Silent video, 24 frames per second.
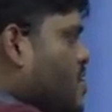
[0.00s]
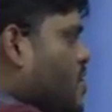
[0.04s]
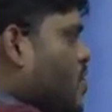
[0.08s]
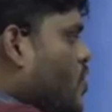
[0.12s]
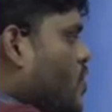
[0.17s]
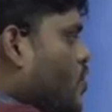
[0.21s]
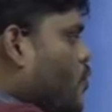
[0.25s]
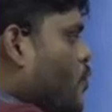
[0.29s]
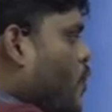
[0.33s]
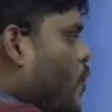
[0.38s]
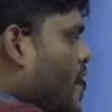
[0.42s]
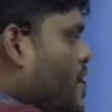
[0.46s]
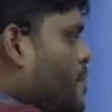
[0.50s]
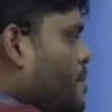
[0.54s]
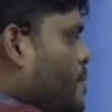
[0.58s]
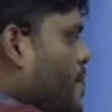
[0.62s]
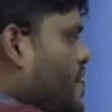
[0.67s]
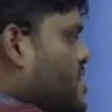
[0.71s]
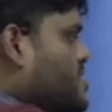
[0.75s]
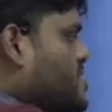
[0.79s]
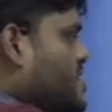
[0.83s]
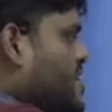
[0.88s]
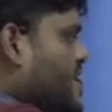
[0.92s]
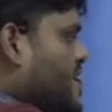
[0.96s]
one
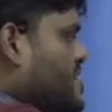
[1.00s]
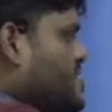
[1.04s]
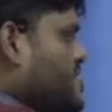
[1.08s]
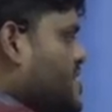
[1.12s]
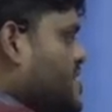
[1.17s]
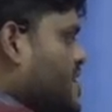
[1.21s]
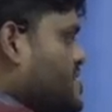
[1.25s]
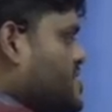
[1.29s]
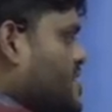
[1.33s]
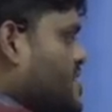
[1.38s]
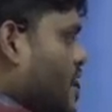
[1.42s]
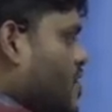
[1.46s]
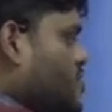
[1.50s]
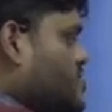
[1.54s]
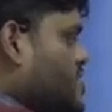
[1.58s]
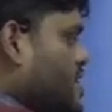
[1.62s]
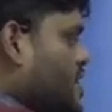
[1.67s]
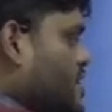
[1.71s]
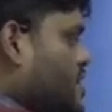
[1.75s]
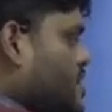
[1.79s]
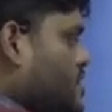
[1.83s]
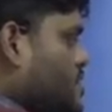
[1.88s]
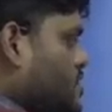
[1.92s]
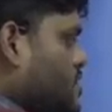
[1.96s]
person has 6,000.
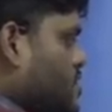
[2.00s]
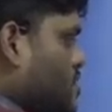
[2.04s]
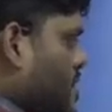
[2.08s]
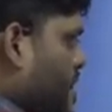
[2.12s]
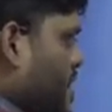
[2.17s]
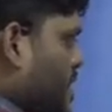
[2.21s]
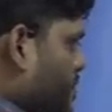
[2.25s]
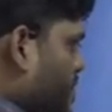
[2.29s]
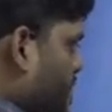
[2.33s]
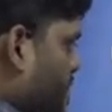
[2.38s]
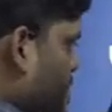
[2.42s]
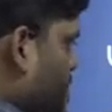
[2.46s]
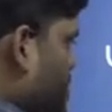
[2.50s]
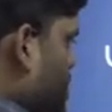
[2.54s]
Okay, wait.